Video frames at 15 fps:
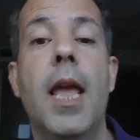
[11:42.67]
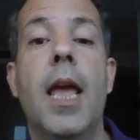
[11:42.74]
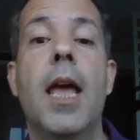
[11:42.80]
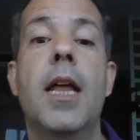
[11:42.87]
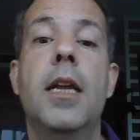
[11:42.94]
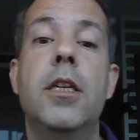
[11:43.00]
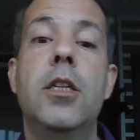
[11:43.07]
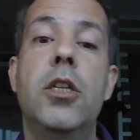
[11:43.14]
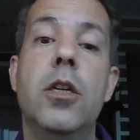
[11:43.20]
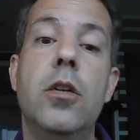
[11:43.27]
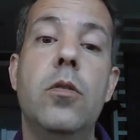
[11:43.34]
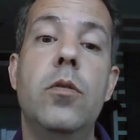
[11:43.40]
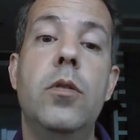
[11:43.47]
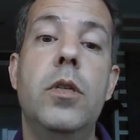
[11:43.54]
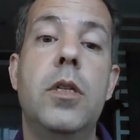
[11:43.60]
2
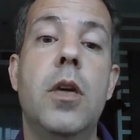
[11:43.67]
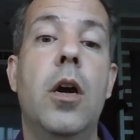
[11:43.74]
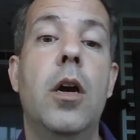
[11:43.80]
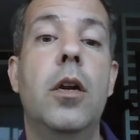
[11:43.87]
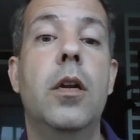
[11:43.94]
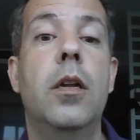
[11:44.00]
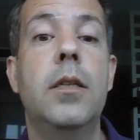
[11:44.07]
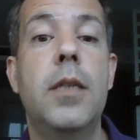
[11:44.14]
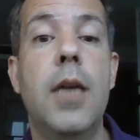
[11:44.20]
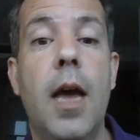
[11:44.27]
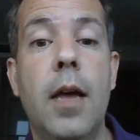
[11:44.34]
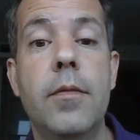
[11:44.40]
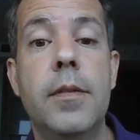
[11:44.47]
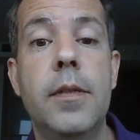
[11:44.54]
turtle doves